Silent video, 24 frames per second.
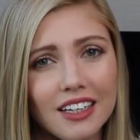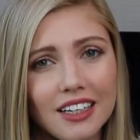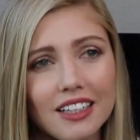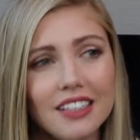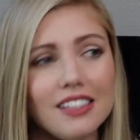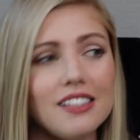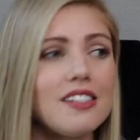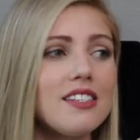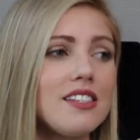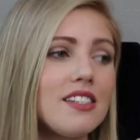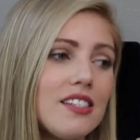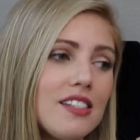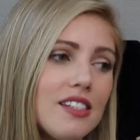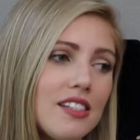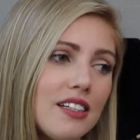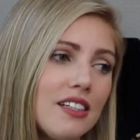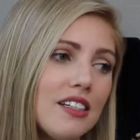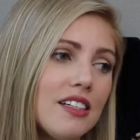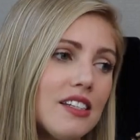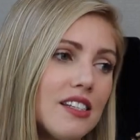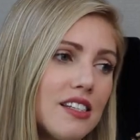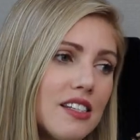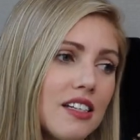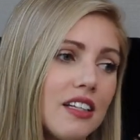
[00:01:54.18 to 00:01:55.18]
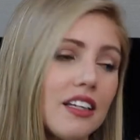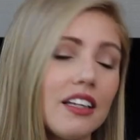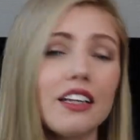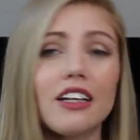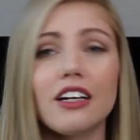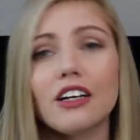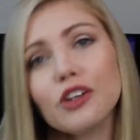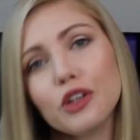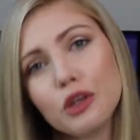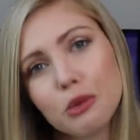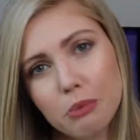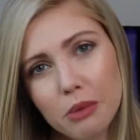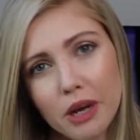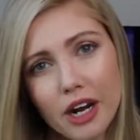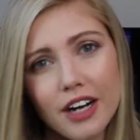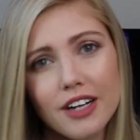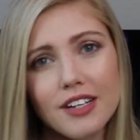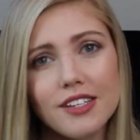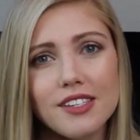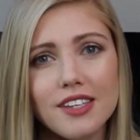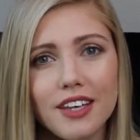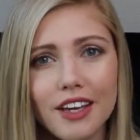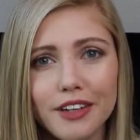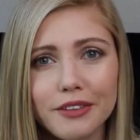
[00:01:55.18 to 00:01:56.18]
it's a little
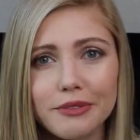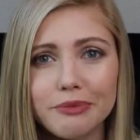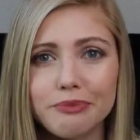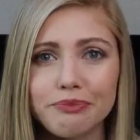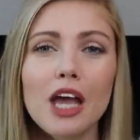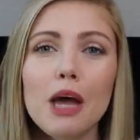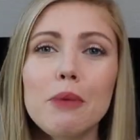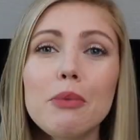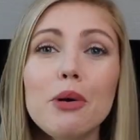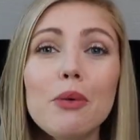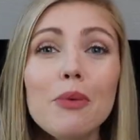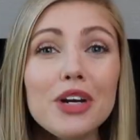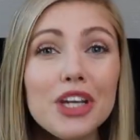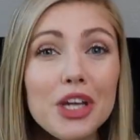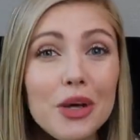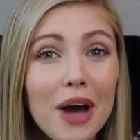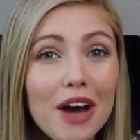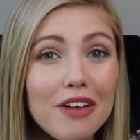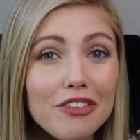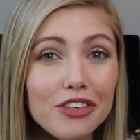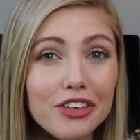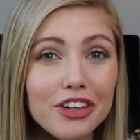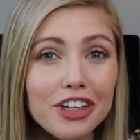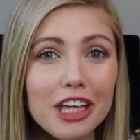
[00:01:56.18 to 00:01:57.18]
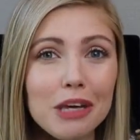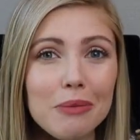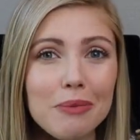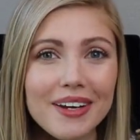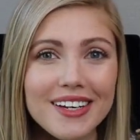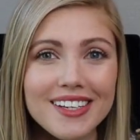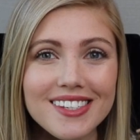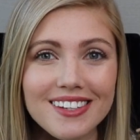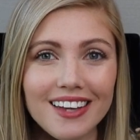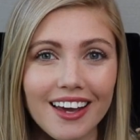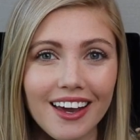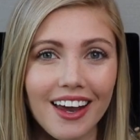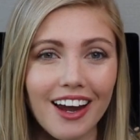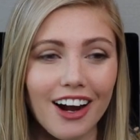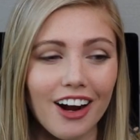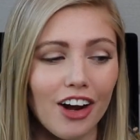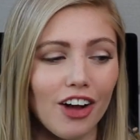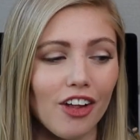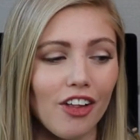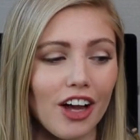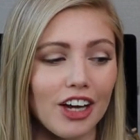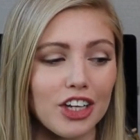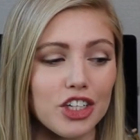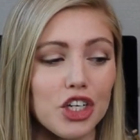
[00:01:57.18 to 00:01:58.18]
embarrassing. But when you have a really big skincare
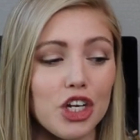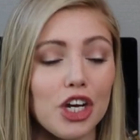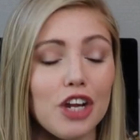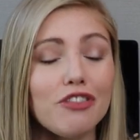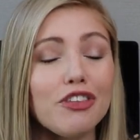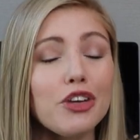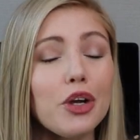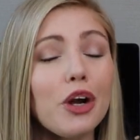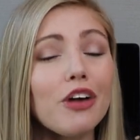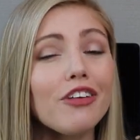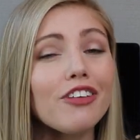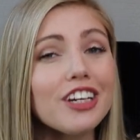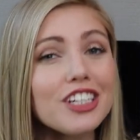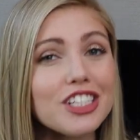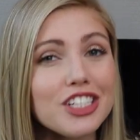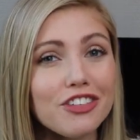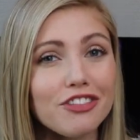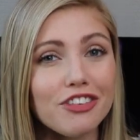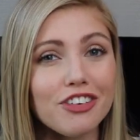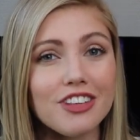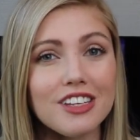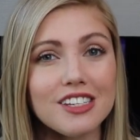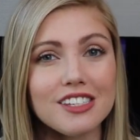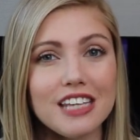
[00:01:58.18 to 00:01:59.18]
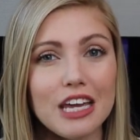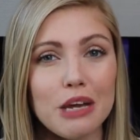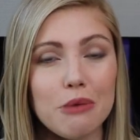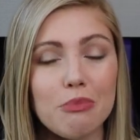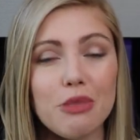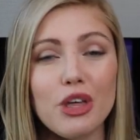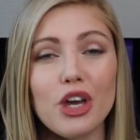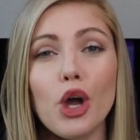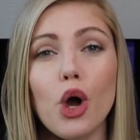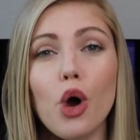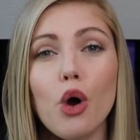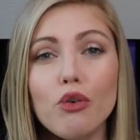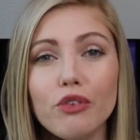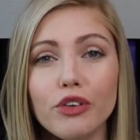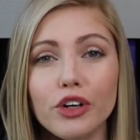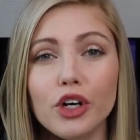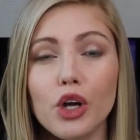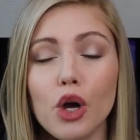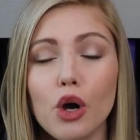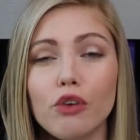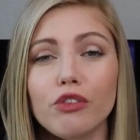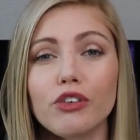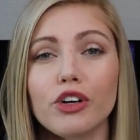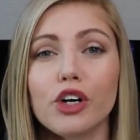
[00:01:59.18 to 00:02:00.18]
collection, if you're reaching for the same thing over
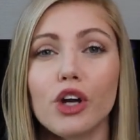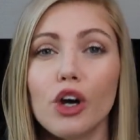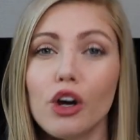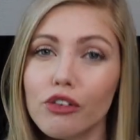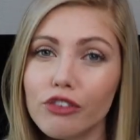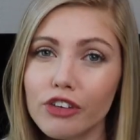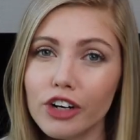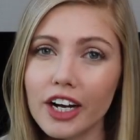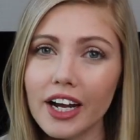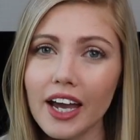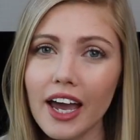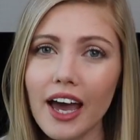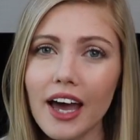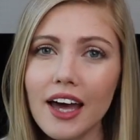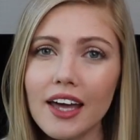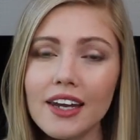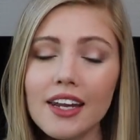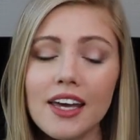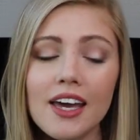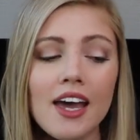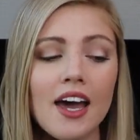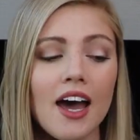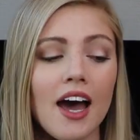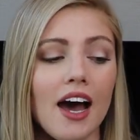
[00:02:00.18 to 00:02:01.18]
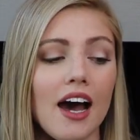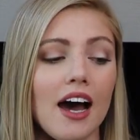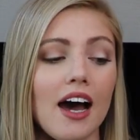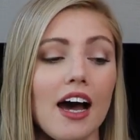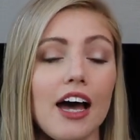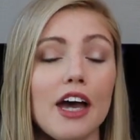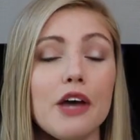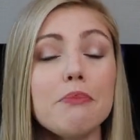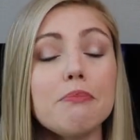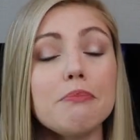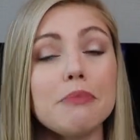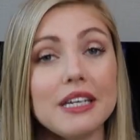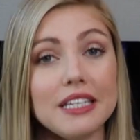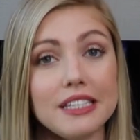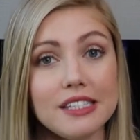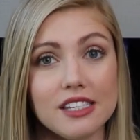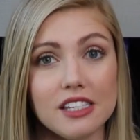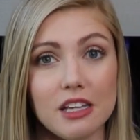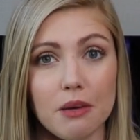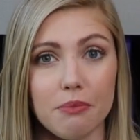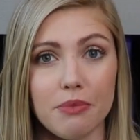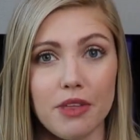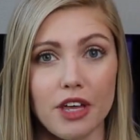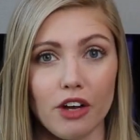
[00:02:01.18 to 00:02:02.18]
and over and over again, it means
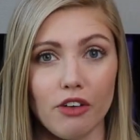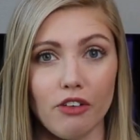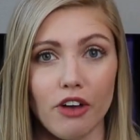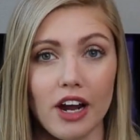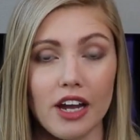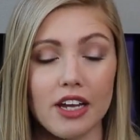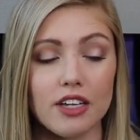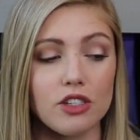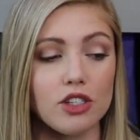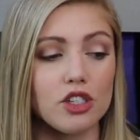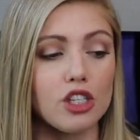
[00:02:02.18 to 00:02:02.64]
something, right?